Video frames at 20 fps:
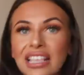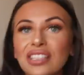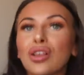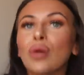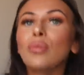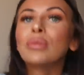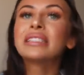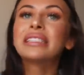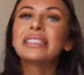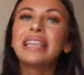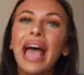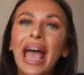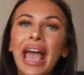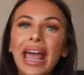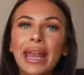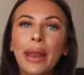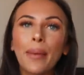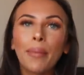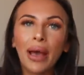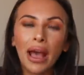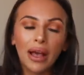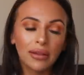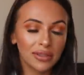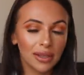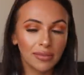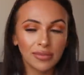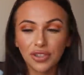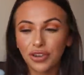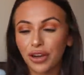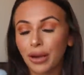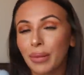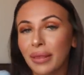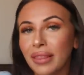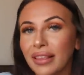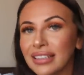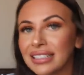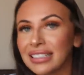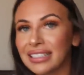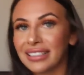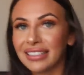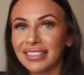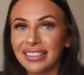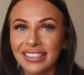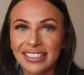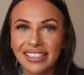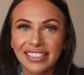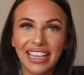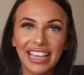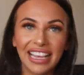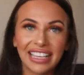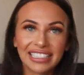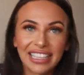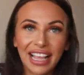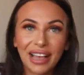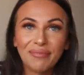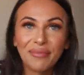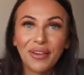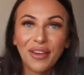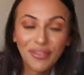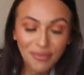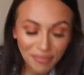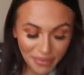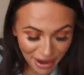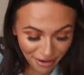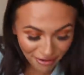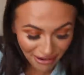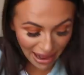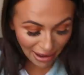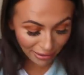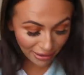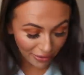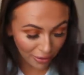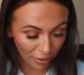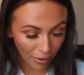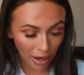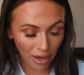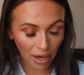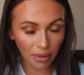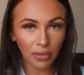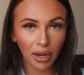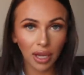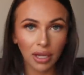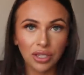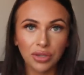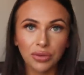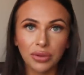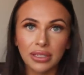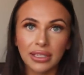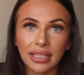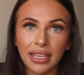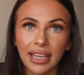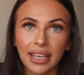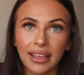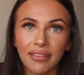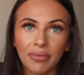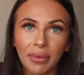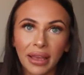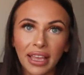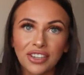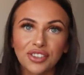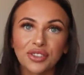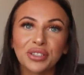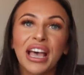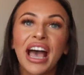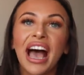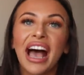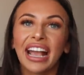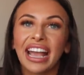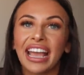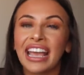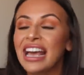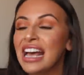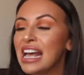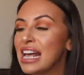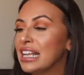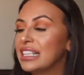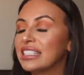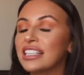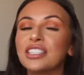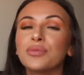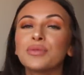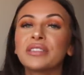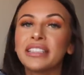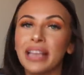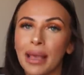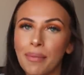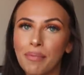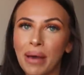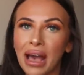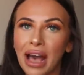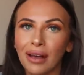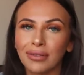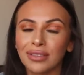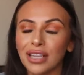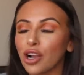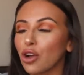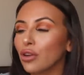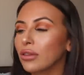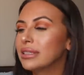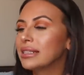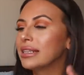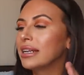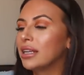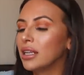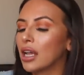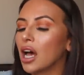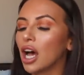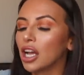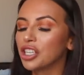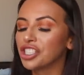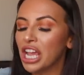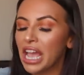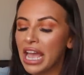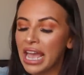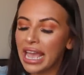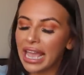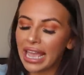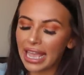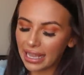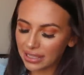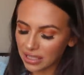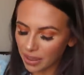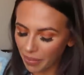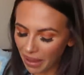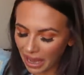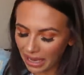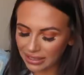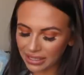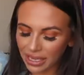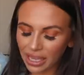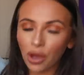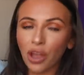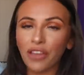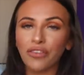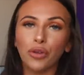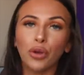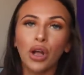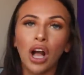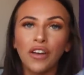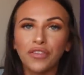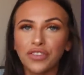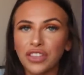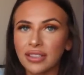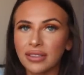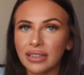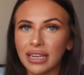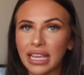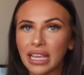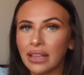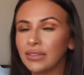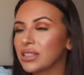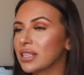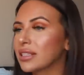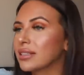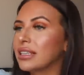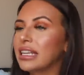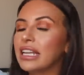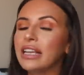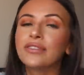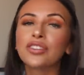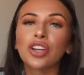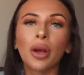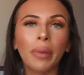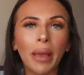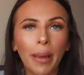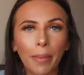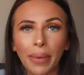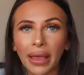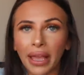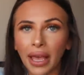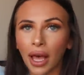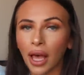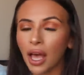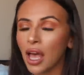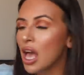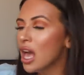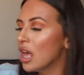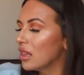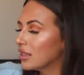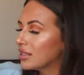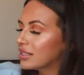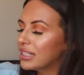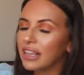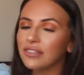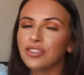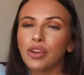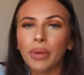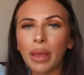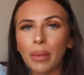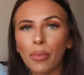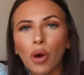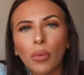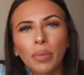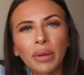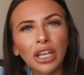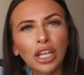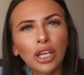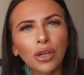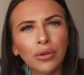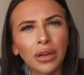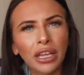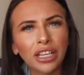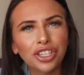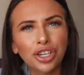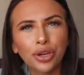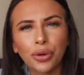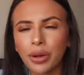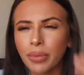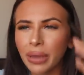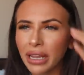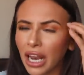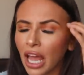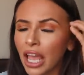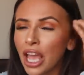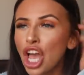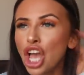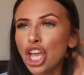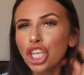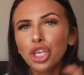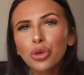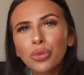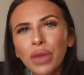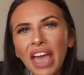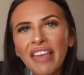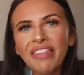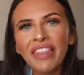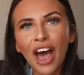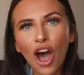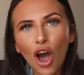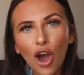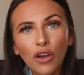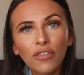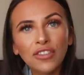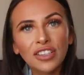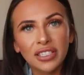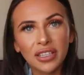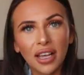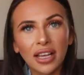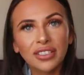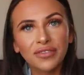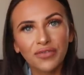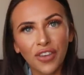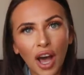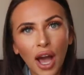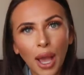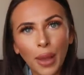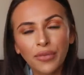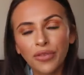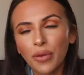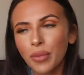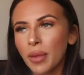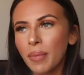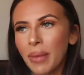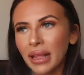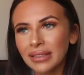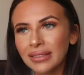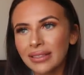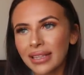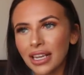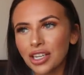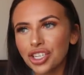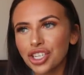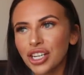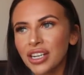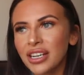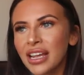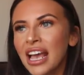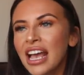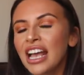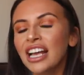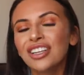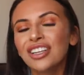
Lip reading: This one was £10. I'm sorry, but this seat is like moving me around and around. I'm like, I just want to sit here for my angels. Okay, so this was £10. I got this in a large. It is amazing if you cuff the sleeves. The sleeves are a bit bigger. The sleeves are a bit more balloony. Do you know what I mean? Like, you get that oversized vibe from the men's section.